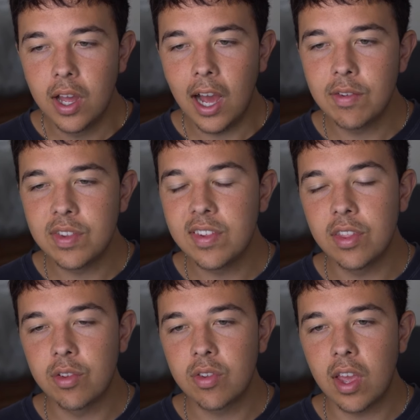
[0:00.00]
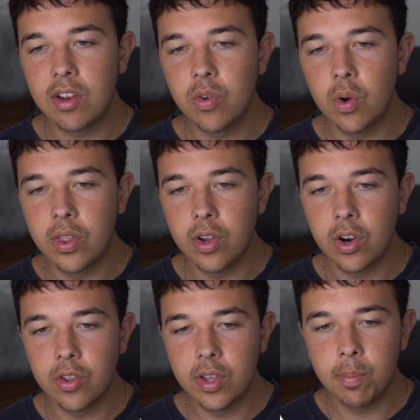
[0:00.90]
I haven't seen their schedule in the
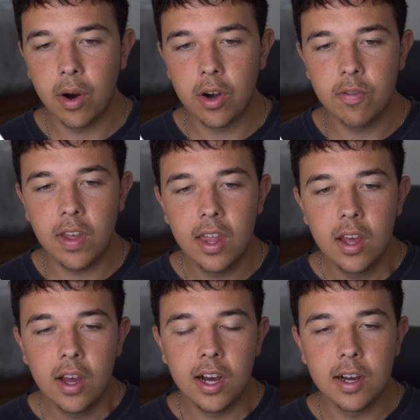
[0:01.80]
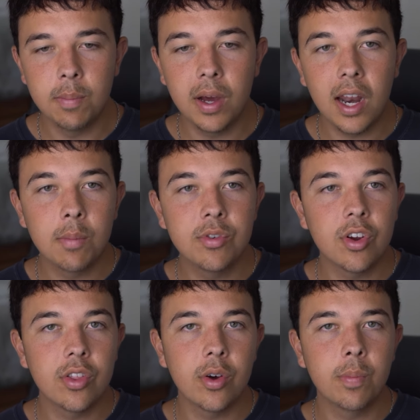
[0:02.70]
early part of it, but I'm
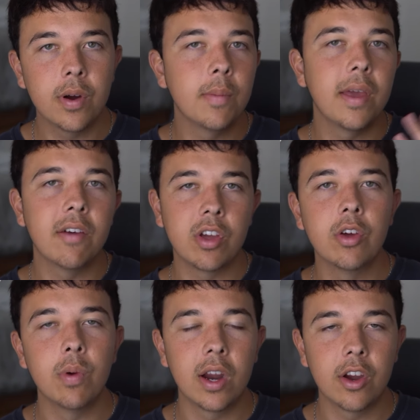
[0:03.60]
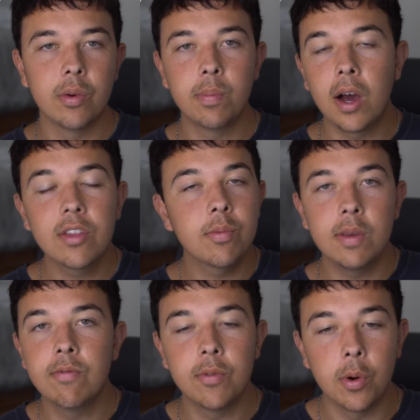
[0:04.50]
sure they'll probably have a good record, possibly
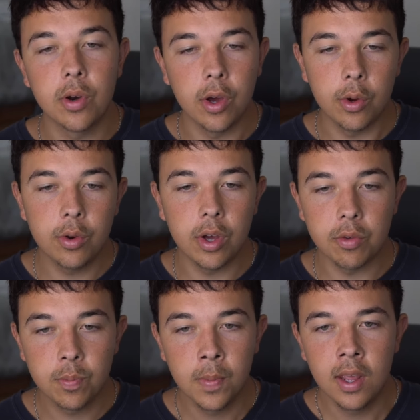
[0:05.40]
even 4-0. Who knows?